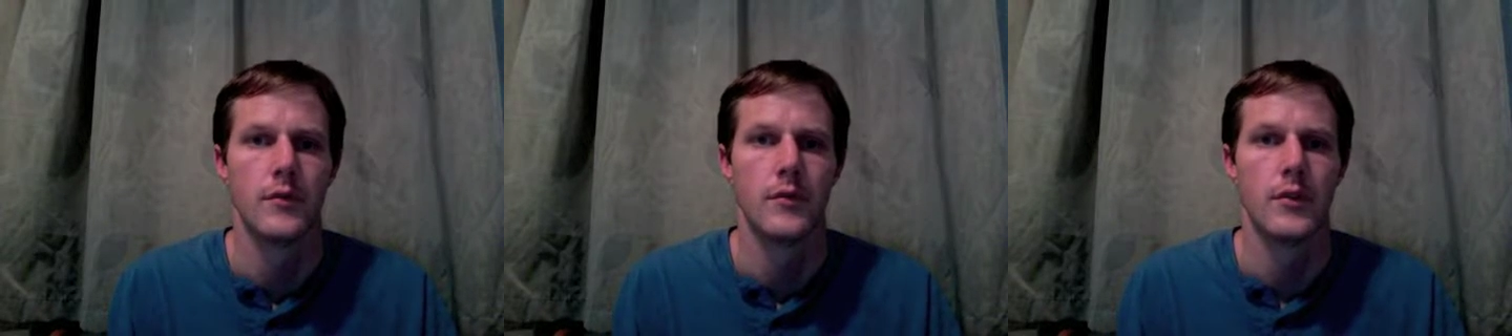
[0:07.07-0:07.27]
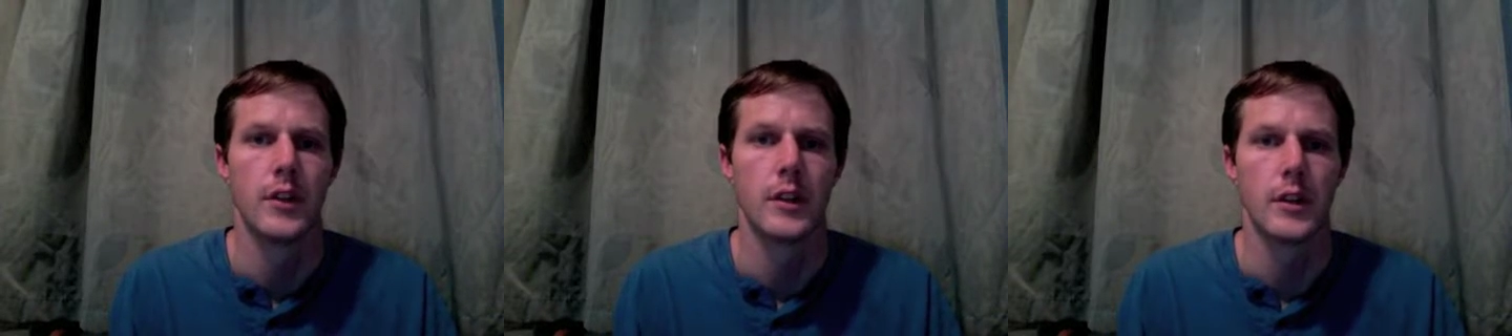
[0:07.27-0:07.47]

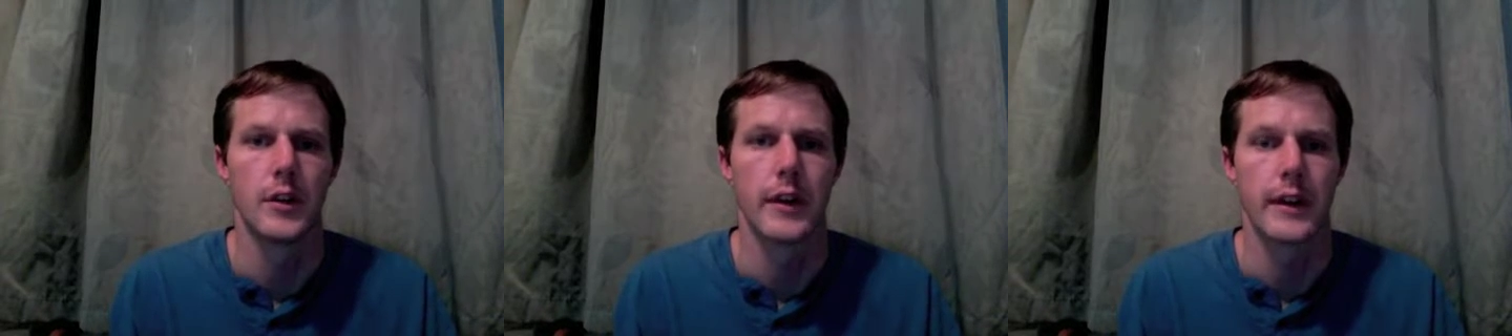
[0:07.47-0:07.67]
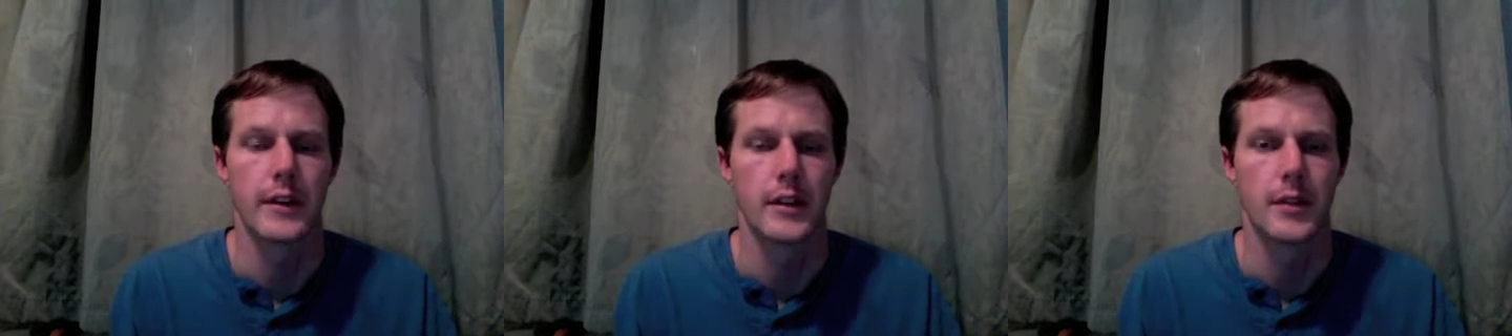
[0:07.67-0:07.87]
Hello
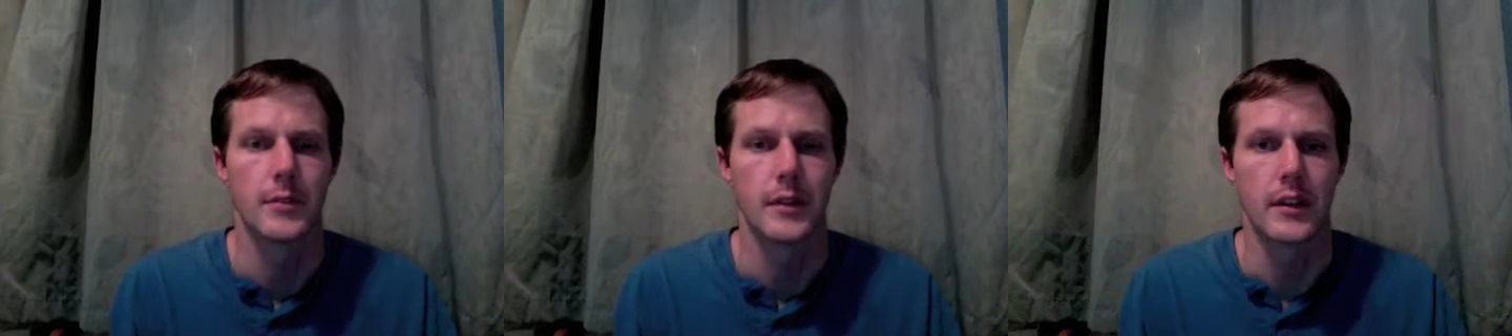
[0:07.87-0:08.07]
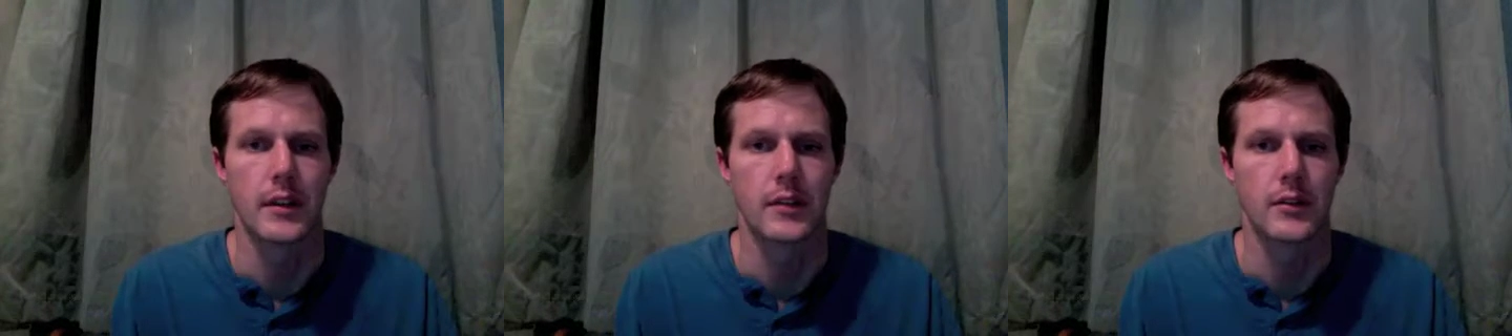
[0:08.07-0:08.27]

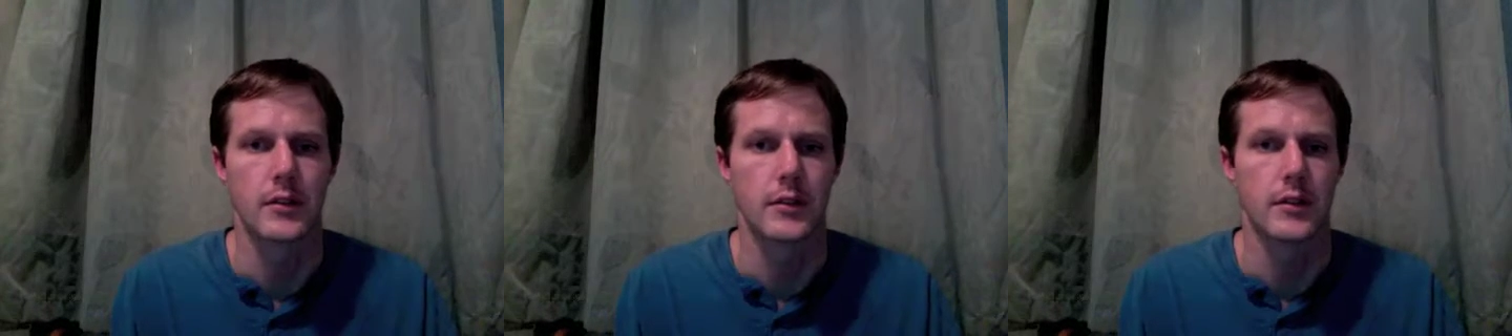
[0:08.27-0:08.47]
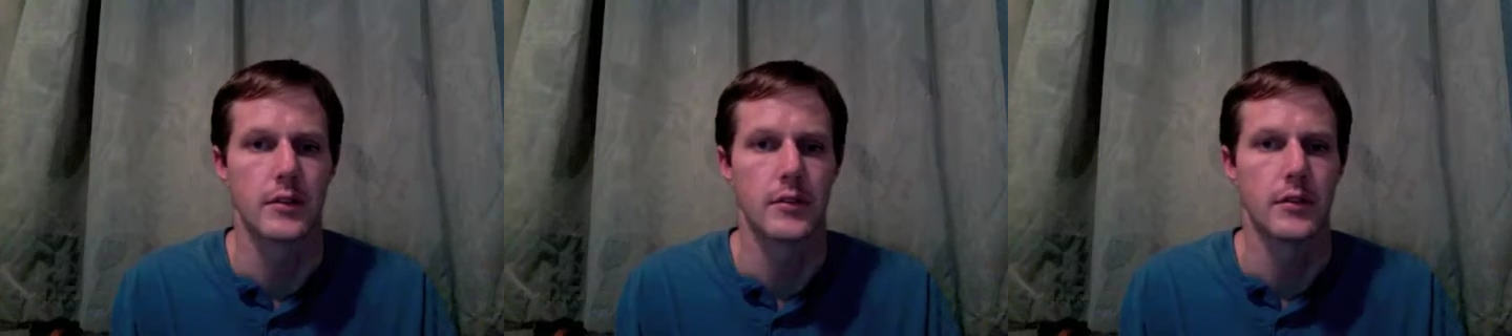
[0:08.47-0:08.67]
academic
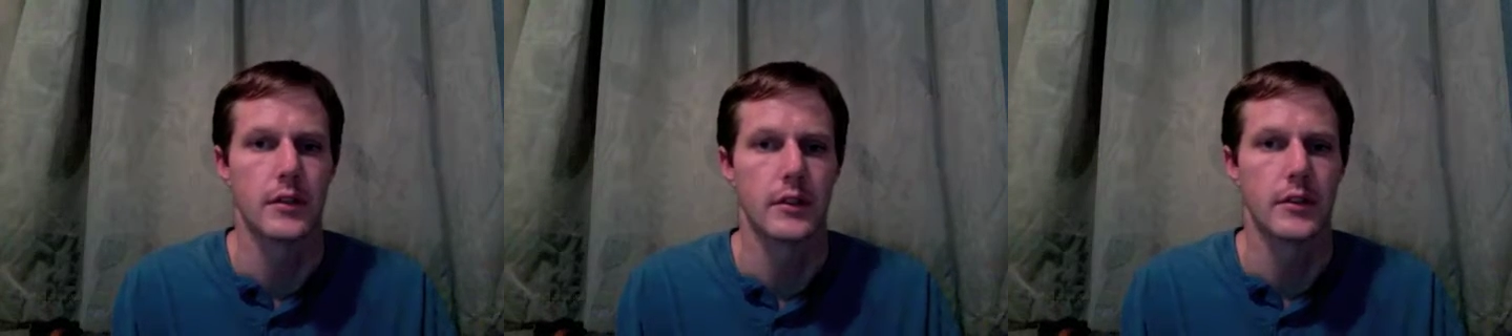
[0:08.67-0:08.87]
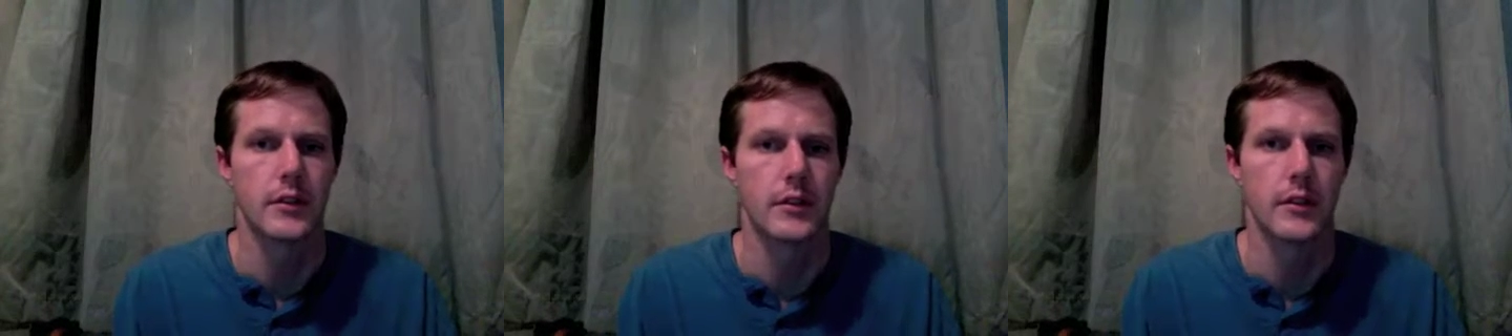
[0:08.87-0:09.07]
English
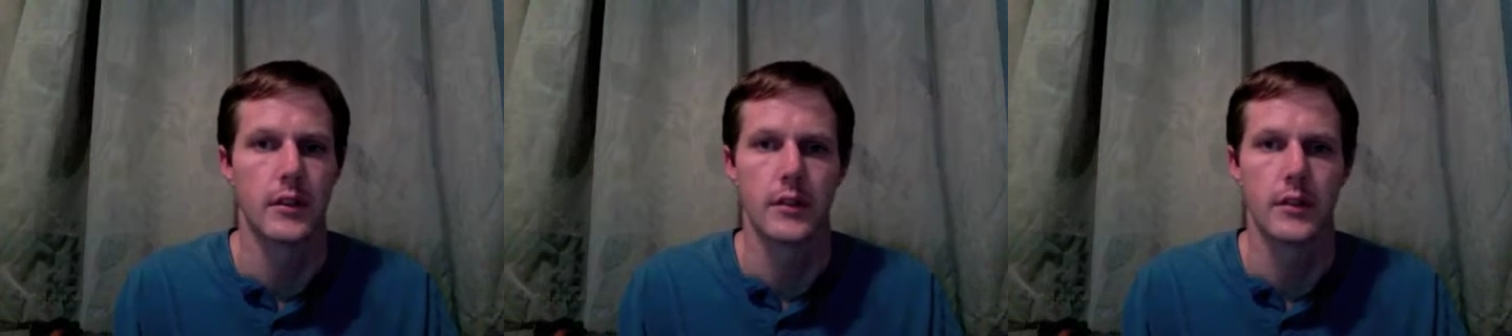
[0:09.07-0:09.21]
students,